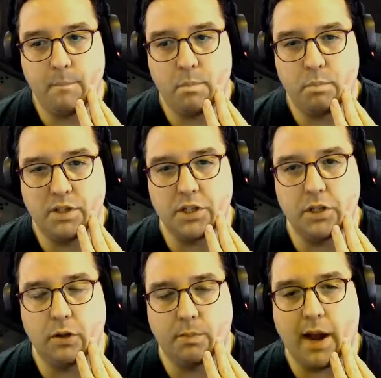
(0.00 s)
Position
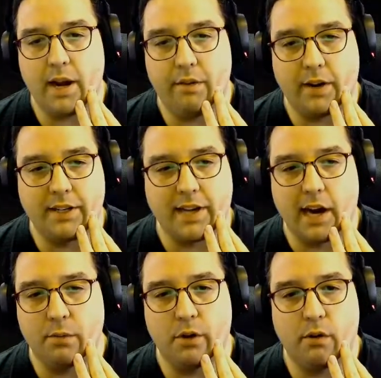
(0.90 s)
looked bad. If I attacked
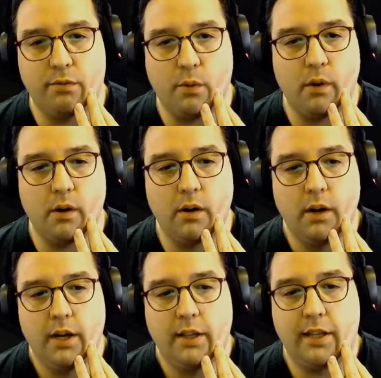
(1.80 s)
with all 4,
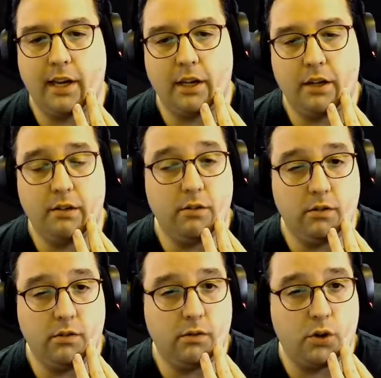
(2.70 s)
they
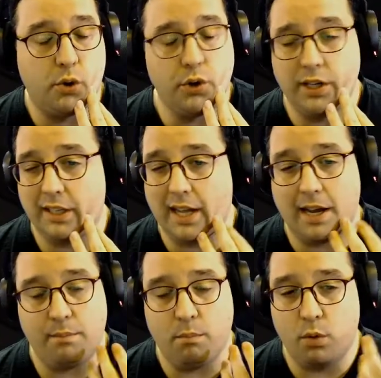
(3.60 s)
couldn't
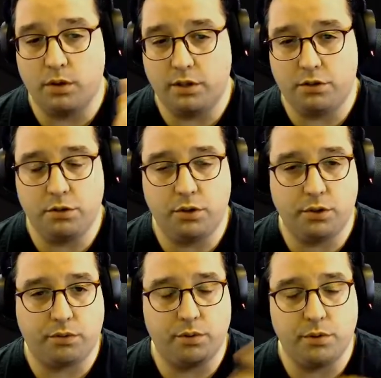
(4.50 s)
let more than 2 go
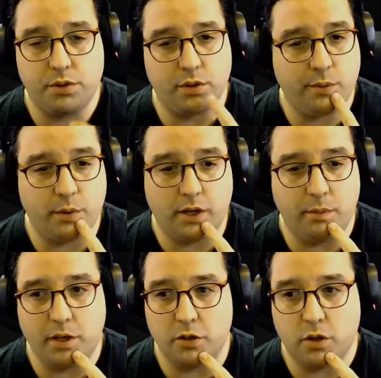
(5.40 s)
through, so they were going to be
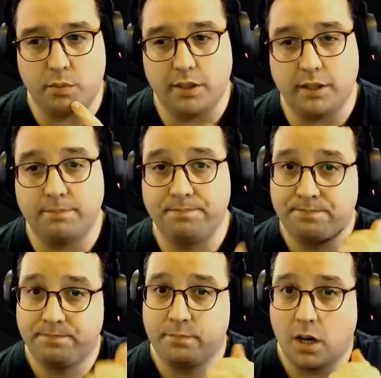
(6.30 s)
in trouble there.
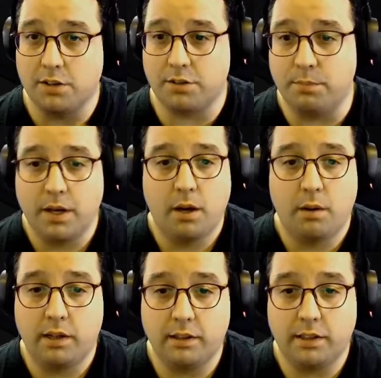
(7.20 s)
Awesome.
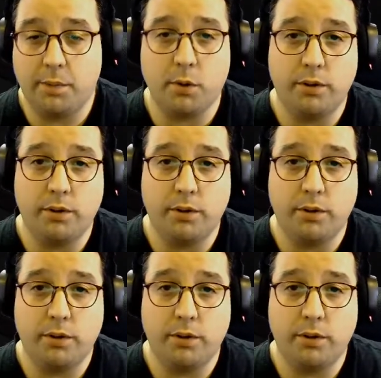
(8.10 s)
Keep going.